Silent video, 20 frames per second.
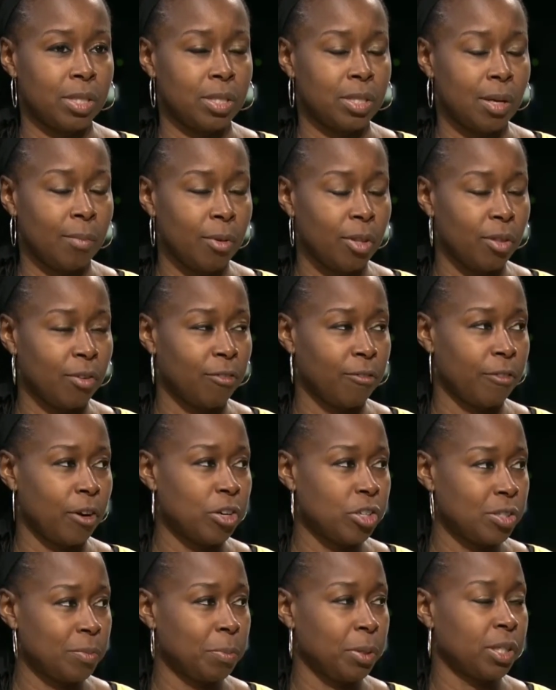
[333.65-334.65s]
Some of the
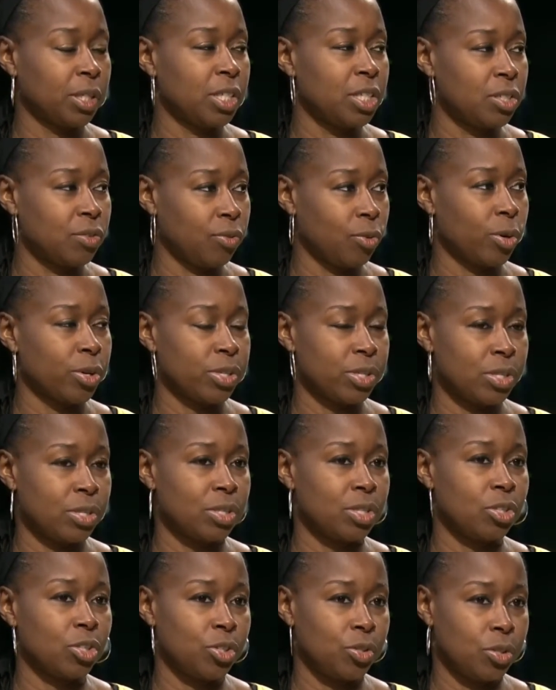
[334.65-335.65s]
first police forces
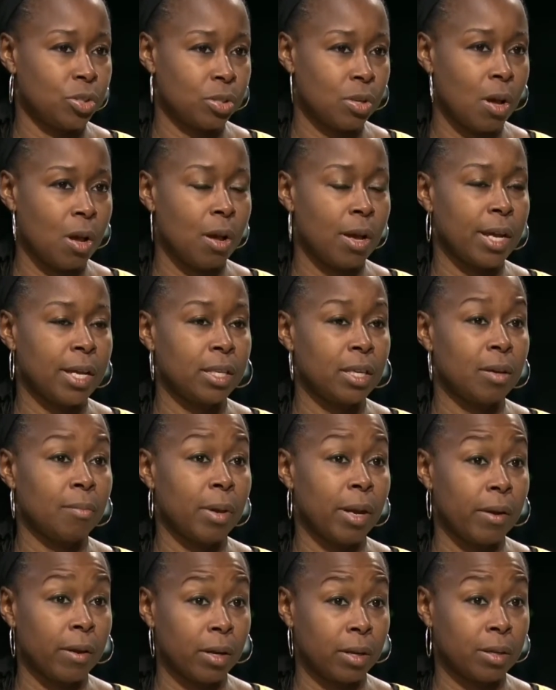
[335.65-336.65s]
that you saw in the
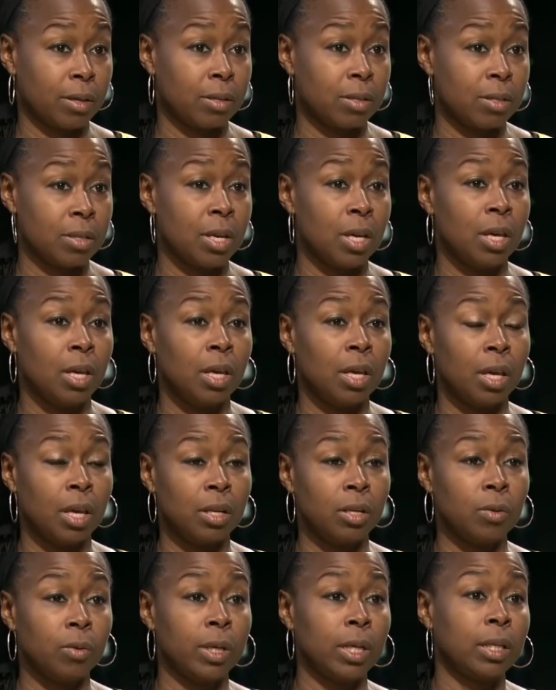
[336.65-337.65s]
Americas in
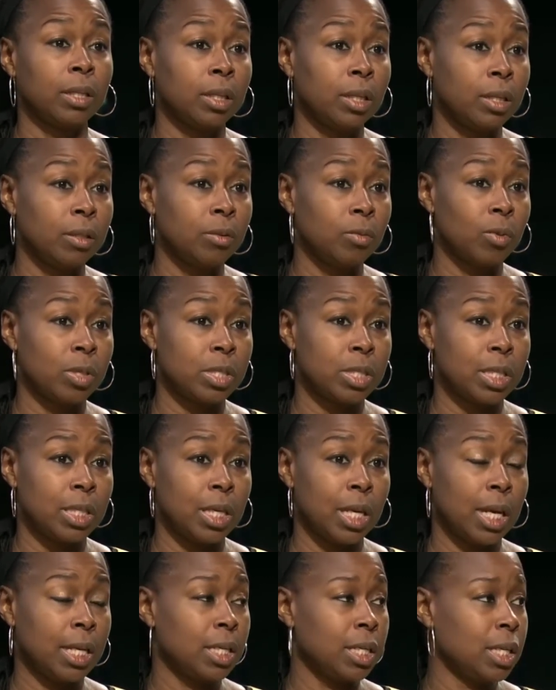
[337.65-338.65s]
New England was the
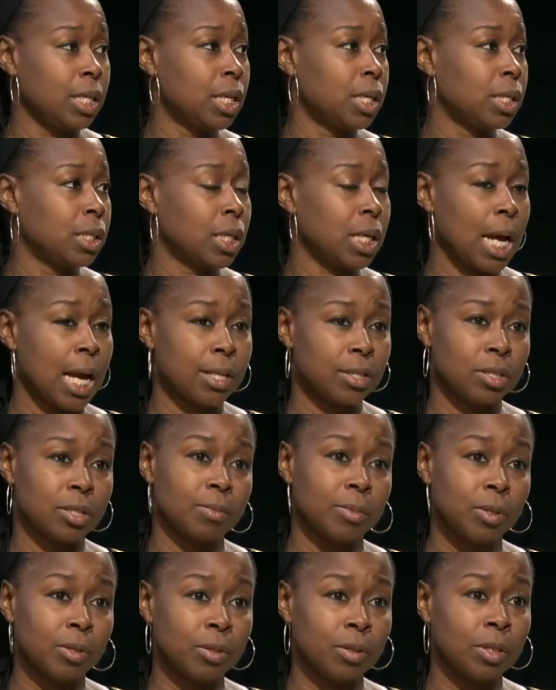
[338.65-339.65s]
Indian
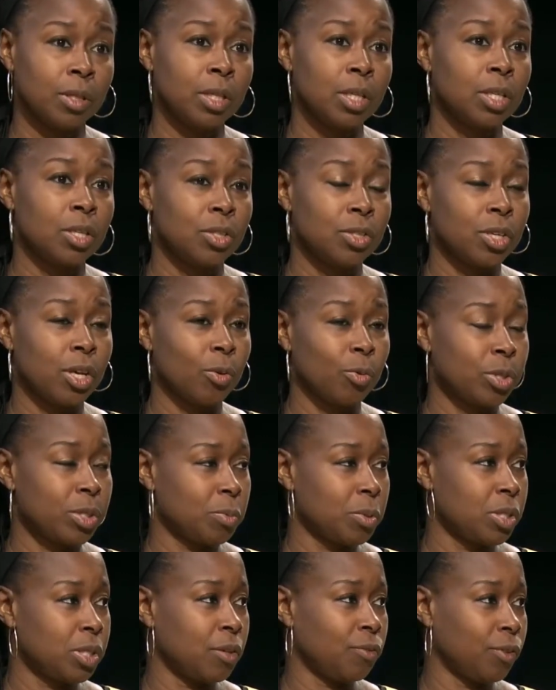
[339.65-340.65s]
Constable. So it was
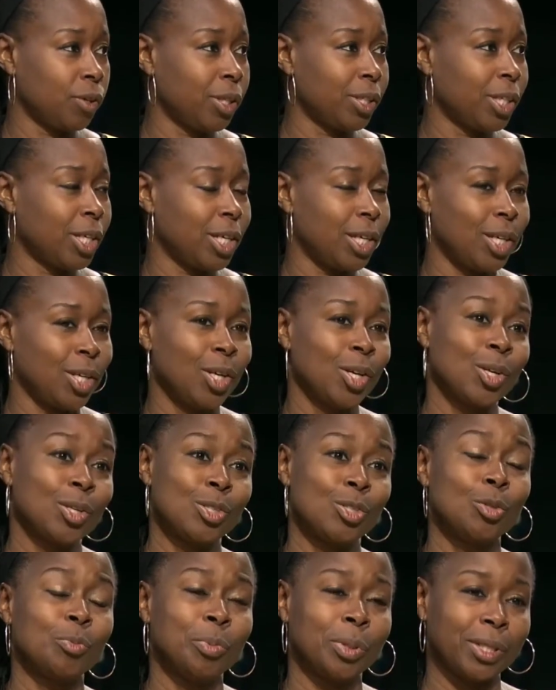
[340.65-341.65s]
specifically
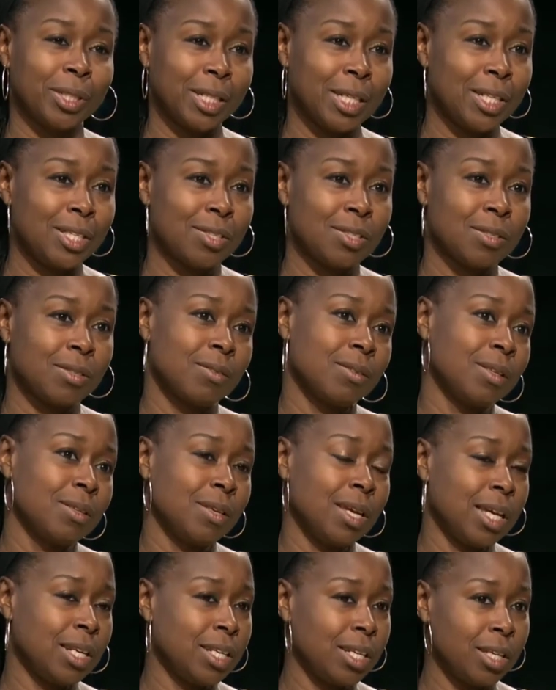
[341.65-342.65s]
to police
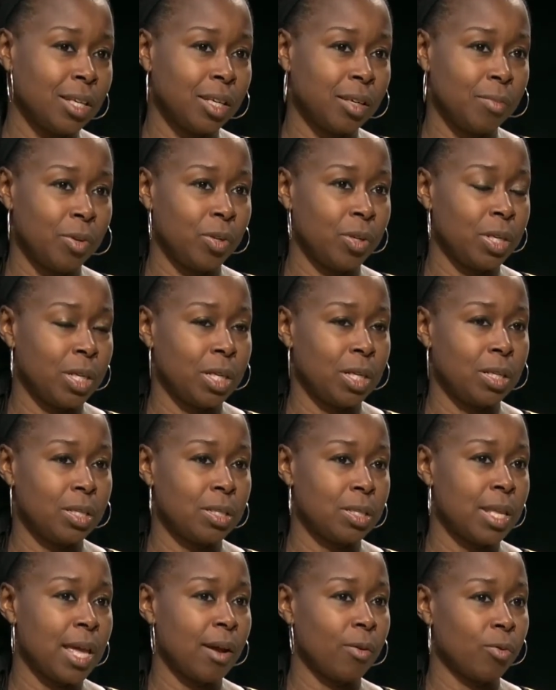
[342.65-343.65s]
Indian communities
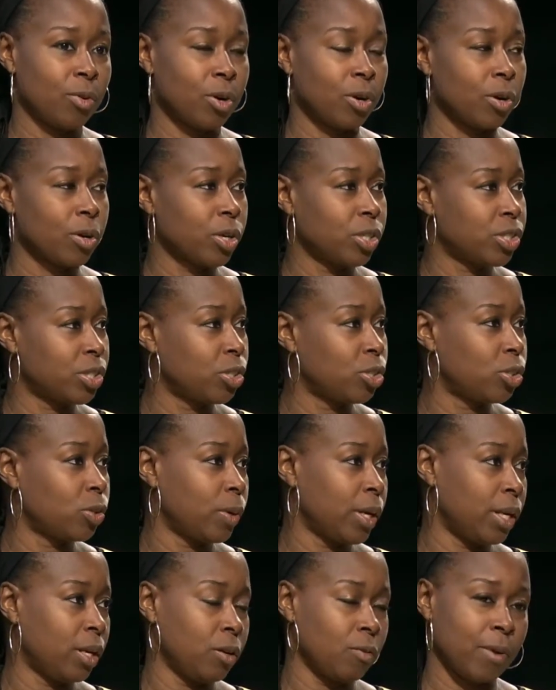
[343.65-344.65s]
that were
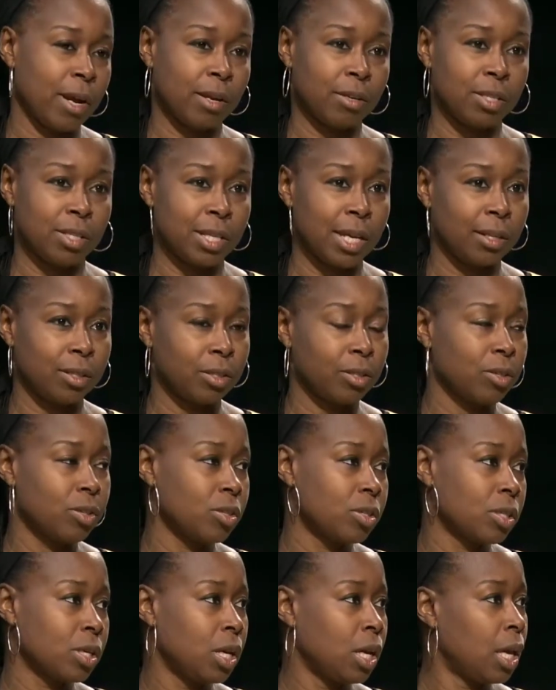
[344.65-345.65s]
situated around the settlers.
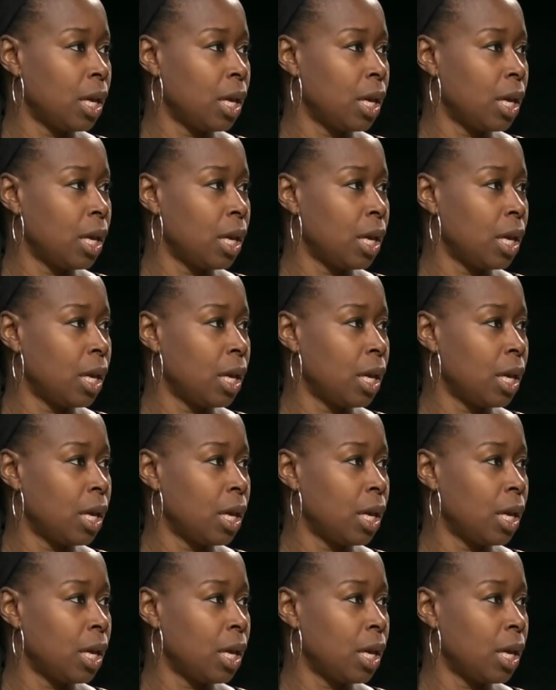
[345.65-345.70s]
